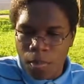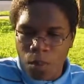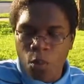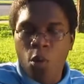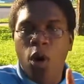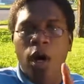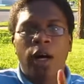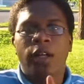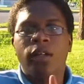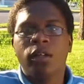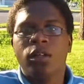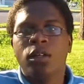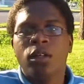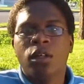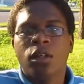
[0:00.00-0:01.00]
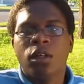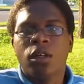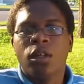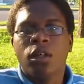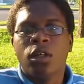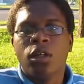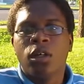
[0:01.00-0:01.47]
One,
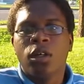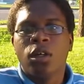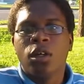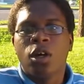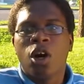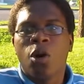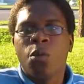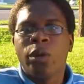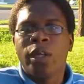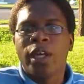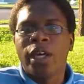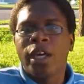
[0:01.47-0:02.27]
are we